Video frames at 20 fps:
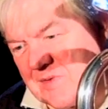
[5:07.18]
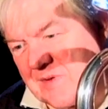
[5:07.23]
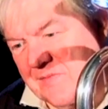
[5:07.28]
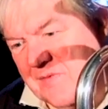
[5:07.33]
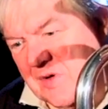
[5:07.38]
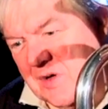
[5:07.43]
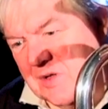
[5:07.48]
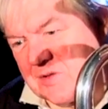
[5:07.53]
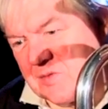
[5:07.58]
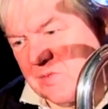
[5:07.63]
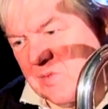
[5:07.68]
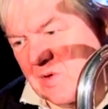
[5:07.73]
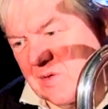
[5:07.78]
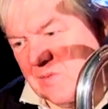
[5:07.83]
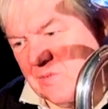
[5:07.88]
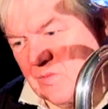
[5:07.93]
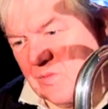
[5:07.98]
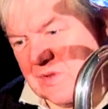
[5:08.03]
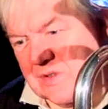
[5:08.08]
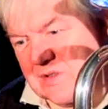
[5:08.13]
first
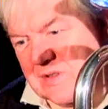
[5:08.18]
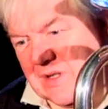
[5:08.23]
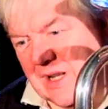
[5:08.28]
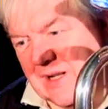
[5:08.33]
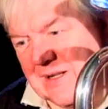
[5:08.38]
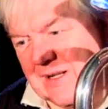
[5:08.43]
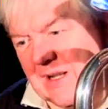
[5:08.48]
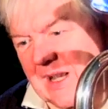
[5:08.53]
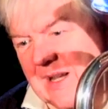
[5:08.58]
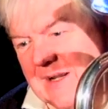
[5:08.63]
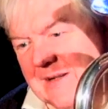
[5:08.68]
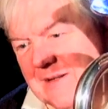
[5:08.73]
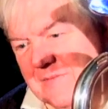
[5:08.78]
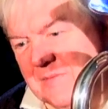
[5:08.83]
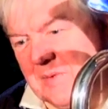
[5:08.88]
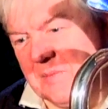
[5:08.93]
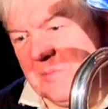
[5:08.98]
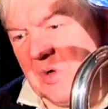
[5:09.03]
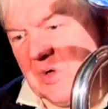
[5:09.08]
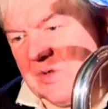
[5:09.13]
one was a kind
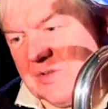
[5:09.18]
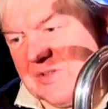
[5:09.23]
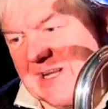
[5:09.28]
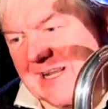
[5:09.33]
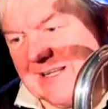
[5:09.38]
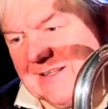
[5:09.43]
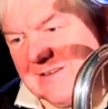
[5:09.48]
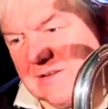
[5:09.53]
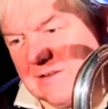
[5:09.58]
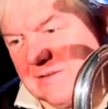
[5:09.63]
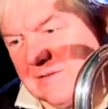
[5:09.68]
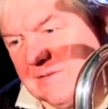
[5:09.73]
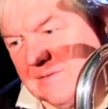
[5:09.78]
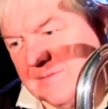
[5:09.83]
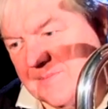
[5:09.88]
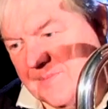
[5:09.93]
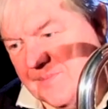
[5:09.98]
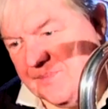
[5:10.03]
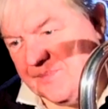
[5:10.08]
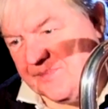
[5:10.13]
of a more
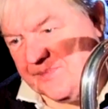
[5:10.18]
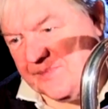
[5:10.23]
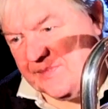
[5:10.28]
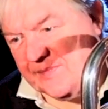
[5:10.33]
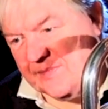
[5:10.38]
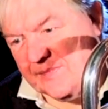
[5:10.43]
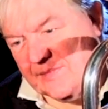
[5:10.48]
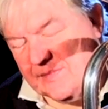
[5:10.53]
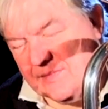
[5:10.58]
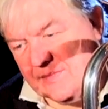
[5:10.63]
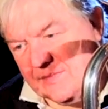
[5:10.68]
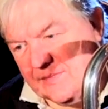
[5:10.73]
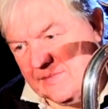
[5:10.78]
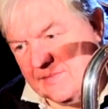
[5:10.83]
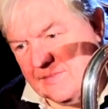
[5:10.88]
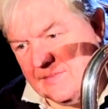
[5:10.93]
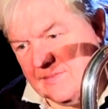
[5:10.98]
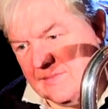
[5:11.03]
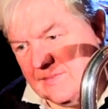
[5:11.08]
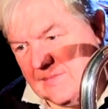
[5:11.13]
gentle
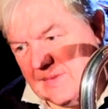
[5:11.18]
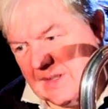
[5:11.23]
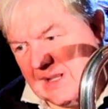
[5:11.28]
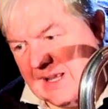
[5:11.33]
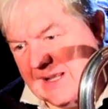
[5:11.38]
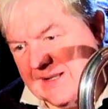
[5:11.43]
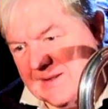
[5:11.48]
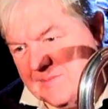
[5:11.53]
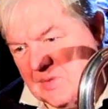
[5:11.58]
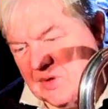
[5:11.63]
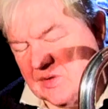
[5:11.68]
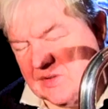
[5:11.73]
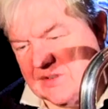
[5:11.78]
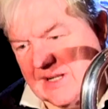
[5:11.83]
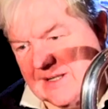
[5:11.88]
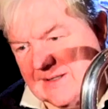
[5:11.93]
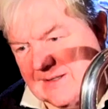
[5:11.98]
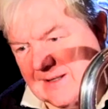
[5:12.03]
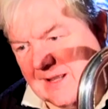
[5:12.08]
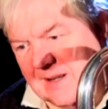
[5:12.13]
had a more
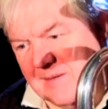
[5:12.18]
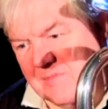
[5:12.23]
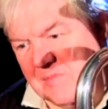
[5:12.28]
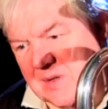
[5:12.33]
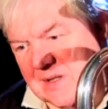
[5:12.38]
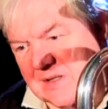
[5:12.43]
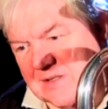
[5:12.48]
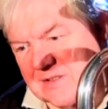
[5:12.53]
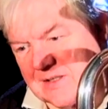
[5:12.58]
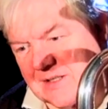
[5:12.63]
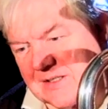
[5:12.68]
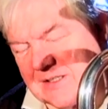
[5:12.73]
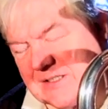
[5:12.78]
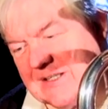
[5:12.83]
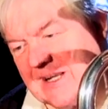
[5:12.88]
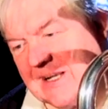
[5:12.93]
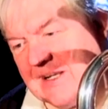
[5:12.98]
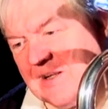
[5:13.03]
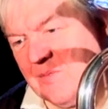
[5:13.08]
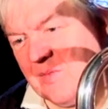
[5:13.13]
gentle ambience, and the
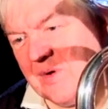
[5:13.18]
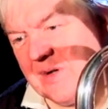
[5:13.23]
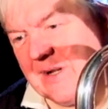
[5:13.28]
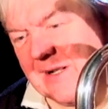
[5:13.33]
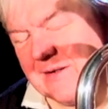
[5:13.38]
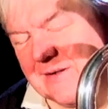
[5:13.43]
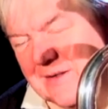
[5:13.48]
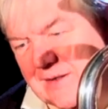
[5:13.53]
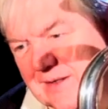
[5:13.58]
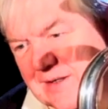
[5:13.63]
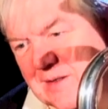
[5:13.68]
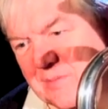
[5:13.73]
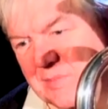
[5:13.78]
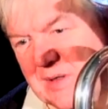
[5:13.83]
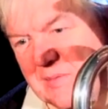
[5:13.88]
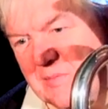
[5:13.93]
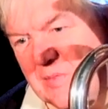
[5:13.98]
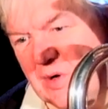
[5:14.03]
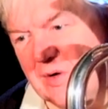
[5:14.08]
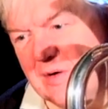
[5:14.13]
second one had a little
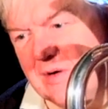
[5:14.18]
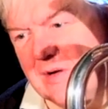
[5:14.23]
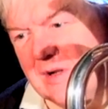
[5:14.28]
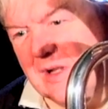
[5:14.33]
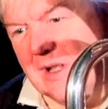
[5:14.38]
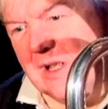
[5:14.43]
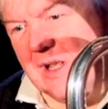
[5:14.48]
bit more